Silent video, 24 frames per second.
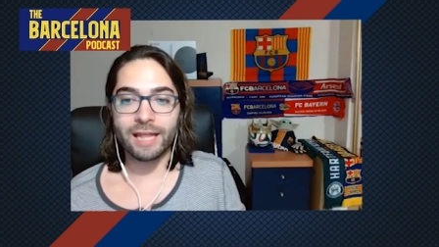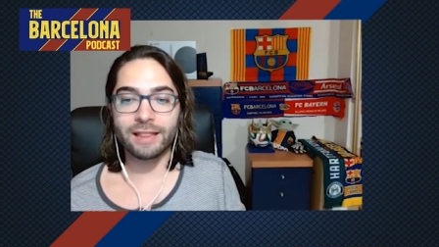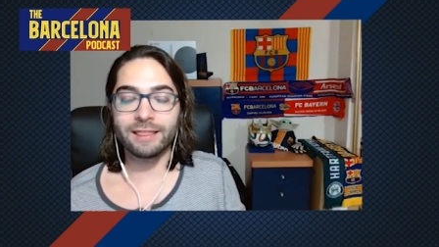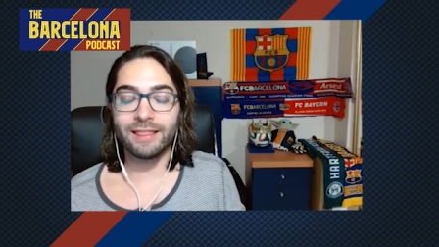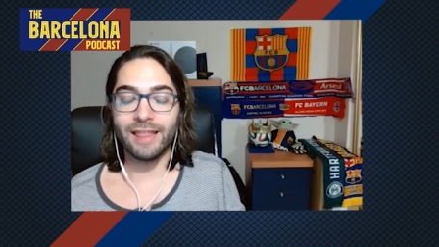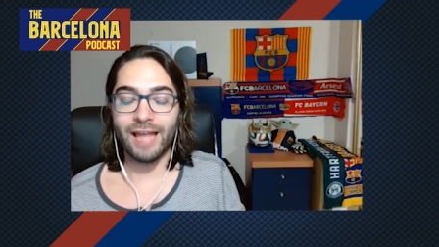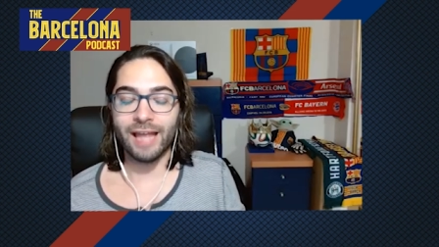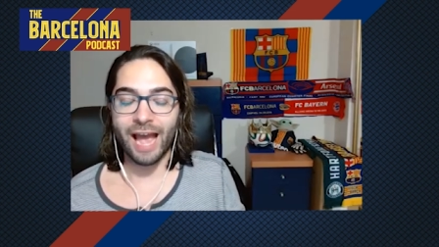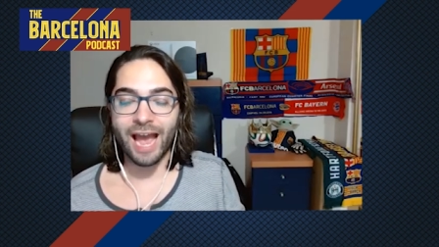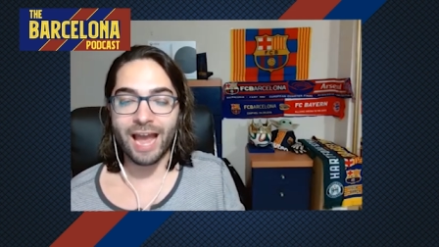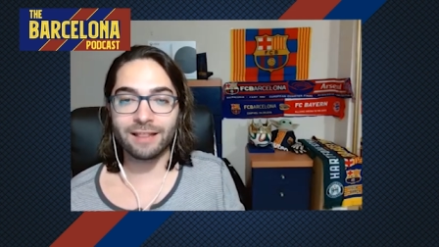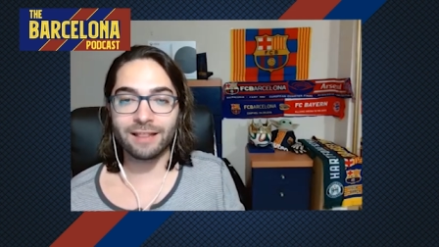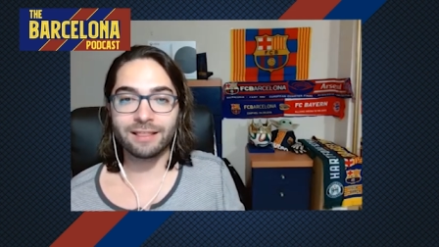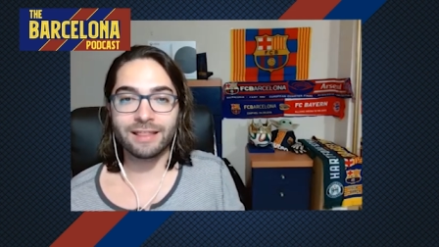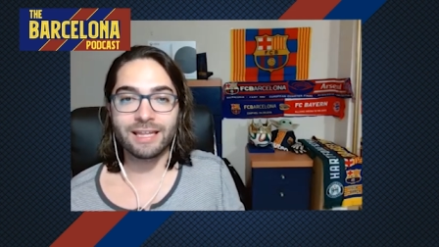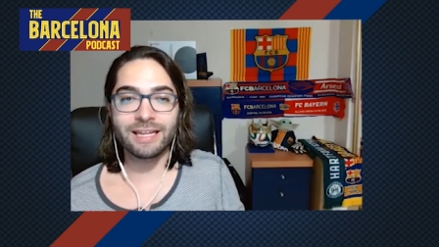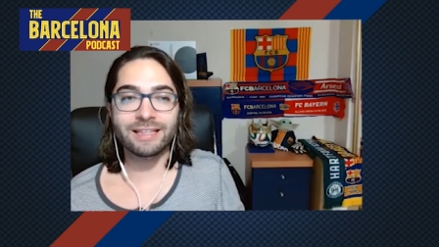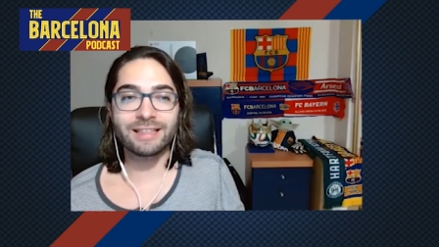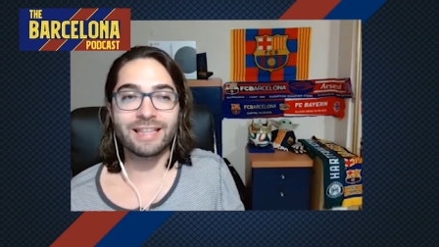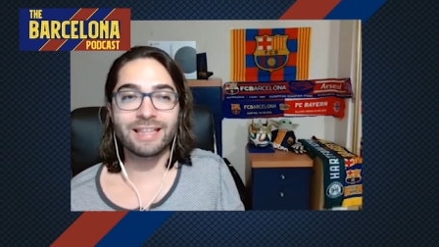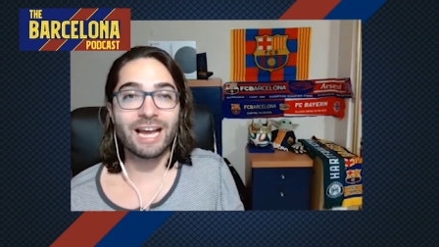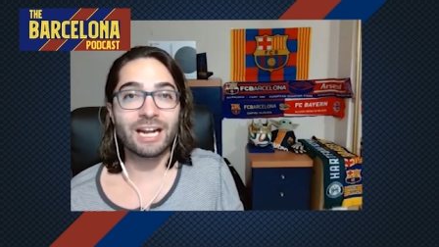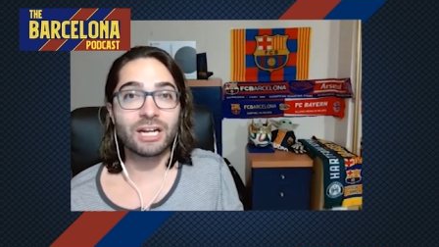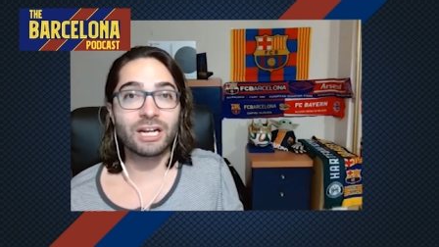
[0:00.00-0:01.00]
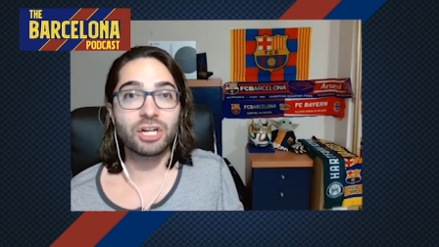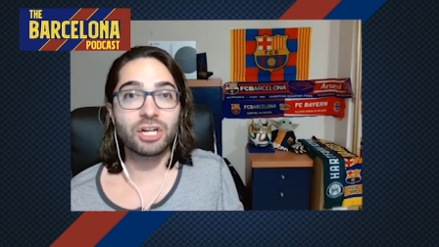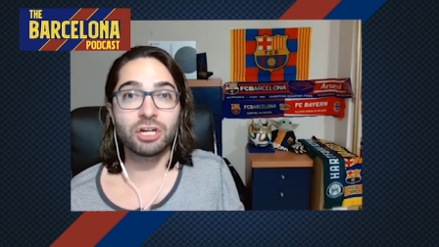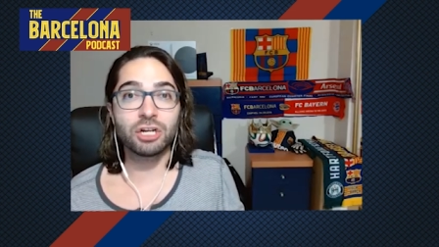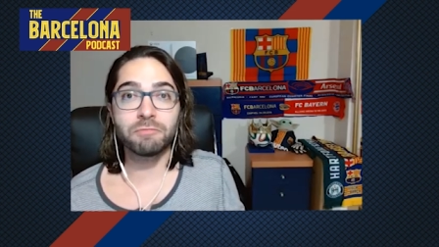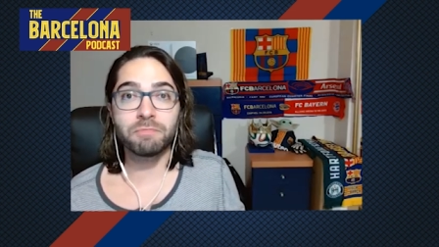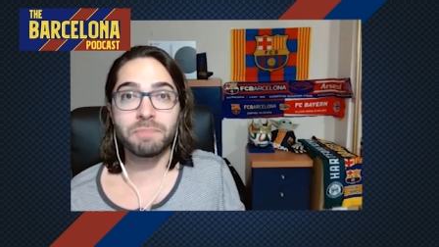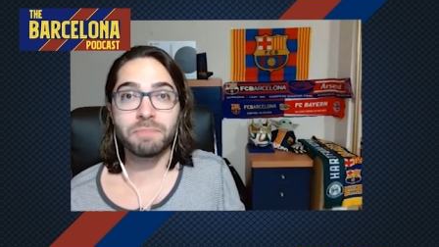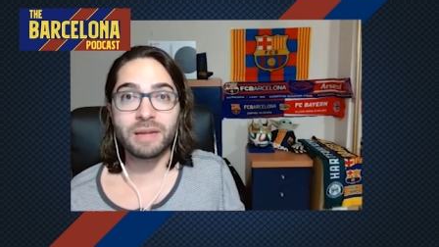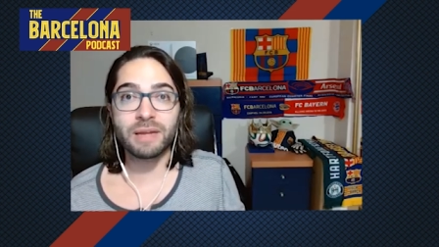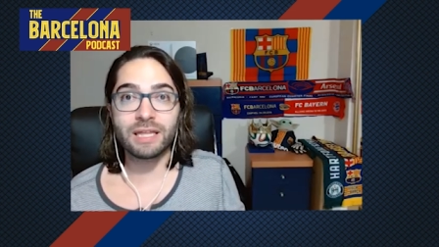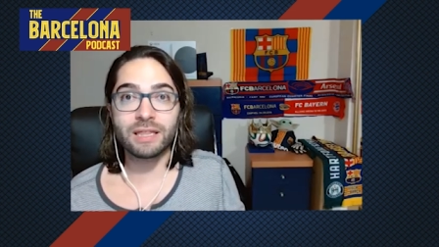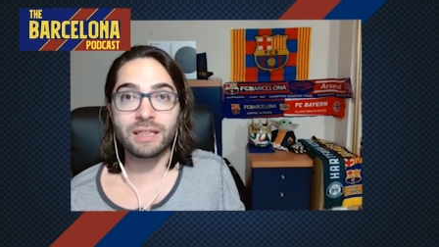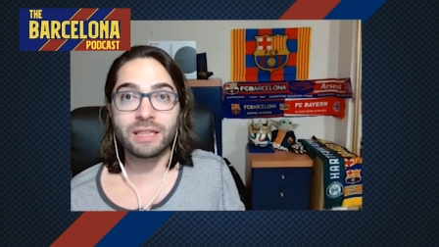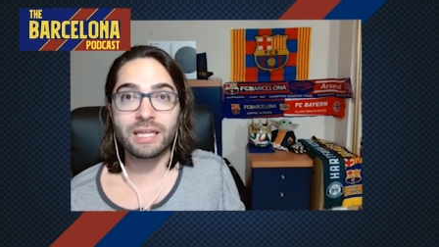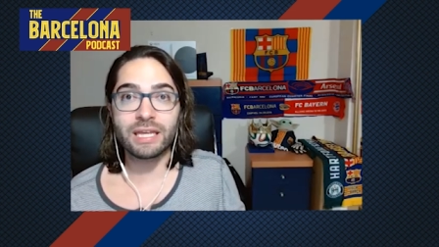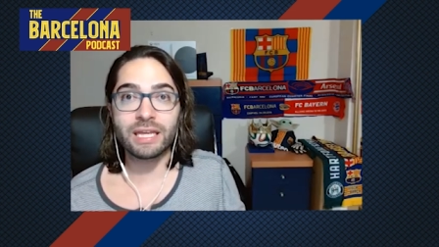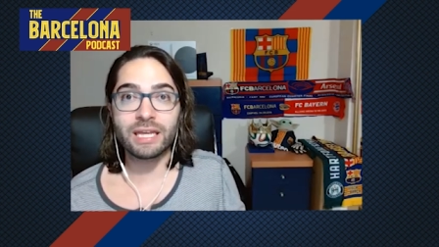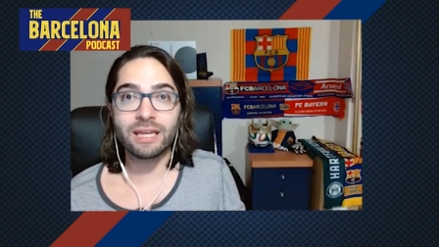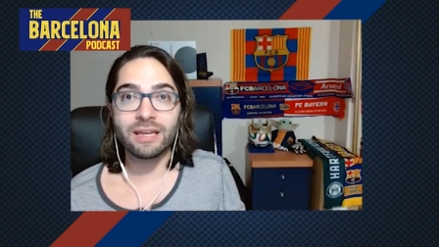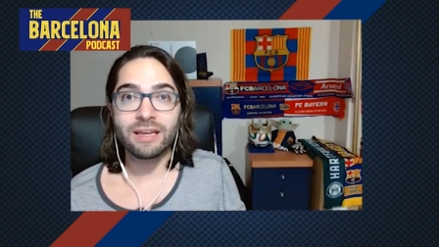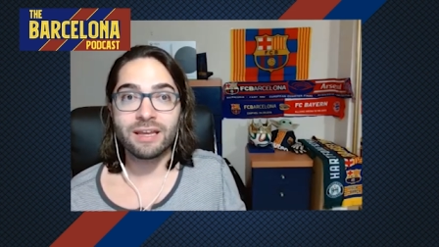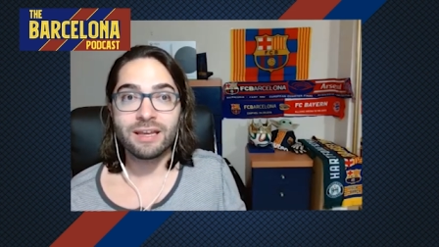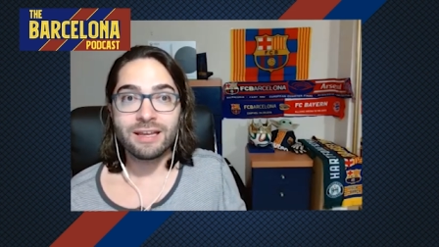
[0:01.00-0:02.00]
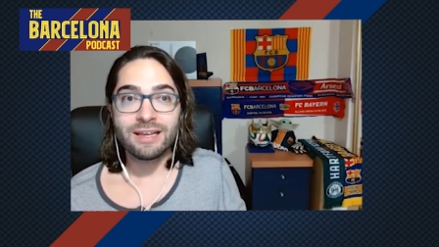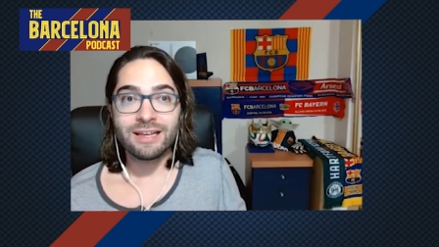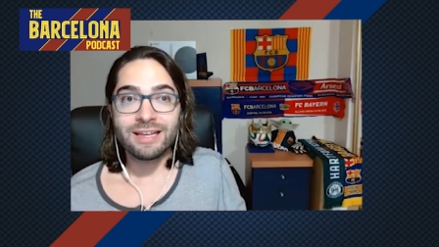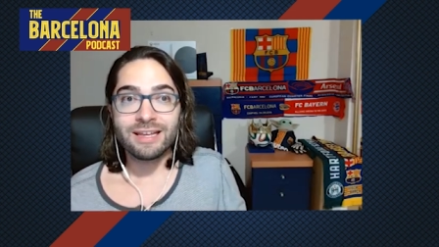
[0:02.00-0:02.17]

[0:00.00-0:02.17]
and I think that could be the